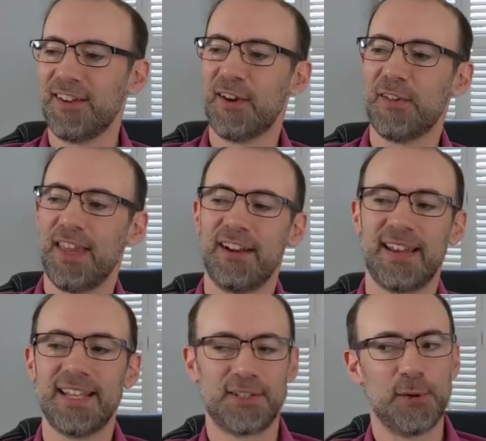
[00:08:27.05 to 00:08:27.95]
All the
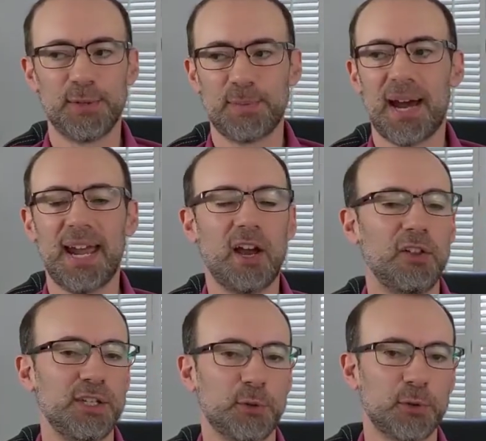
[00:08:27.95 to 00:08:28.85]
airlines, no one's buying. All
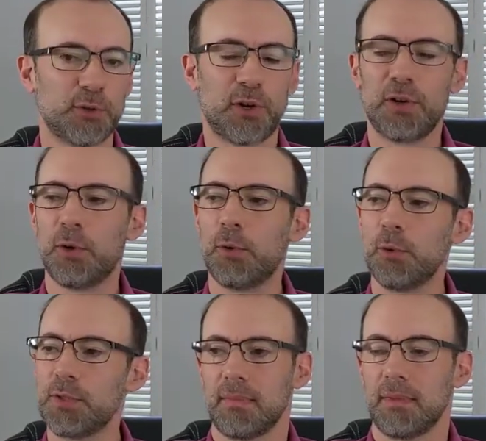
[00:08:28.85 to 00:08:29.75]
these orders are on hold,